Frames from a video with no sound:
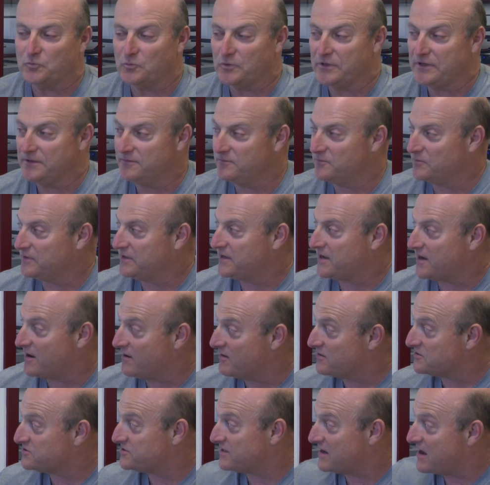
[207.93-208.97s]
We
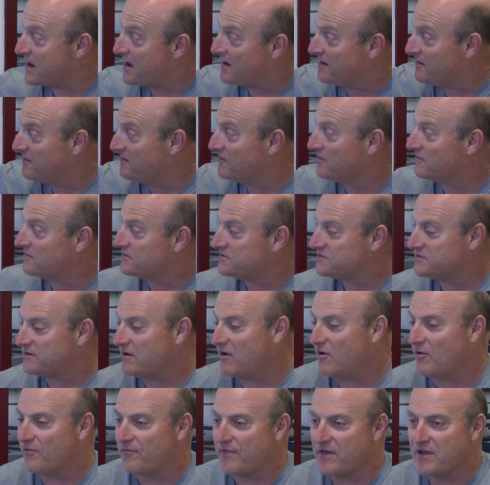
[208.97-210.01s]
carry a sign here, it's
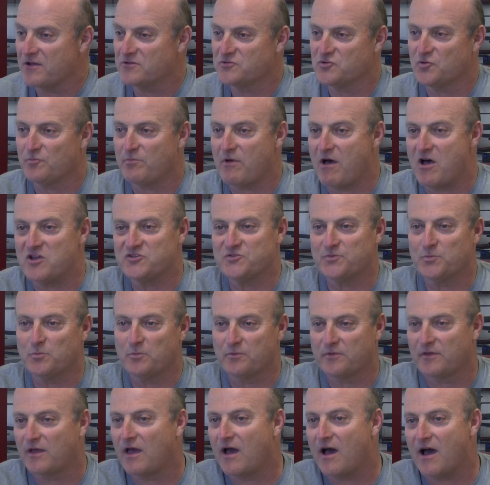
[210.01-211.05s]
all things are possible
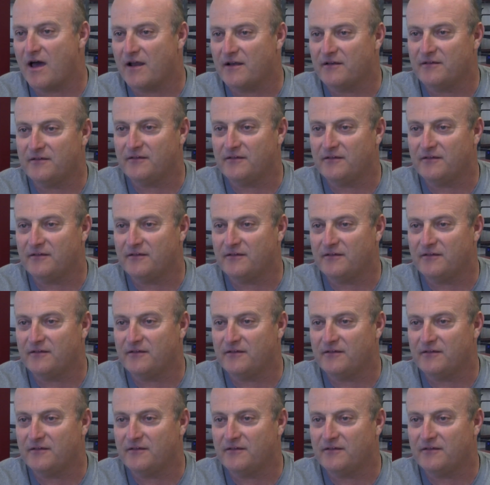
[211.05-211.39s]
with God.